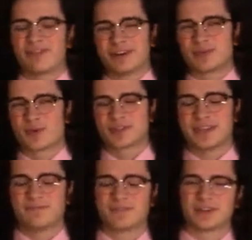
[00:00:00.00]

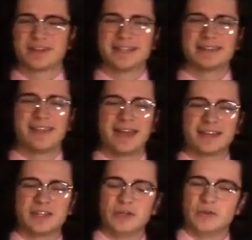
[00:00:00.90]
cringeworthy flirting that
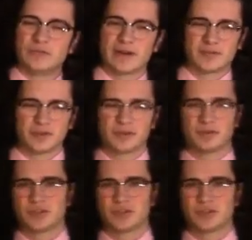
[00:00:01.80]
you've ever